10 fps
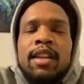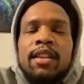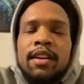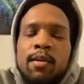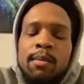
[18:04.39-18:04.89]

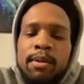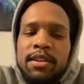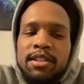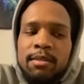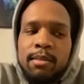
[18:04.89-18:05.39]
look at one
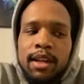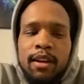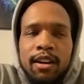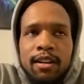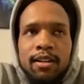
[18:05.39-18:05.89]
person and be like,
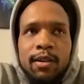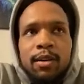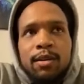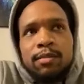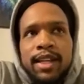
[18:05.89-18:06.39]
oh,
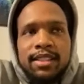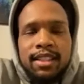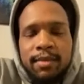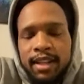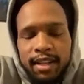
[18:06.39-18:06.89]
well, my
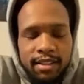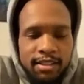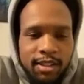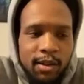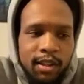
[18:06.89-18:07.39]
teammate has
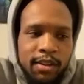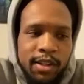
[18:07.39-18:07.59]
this going on.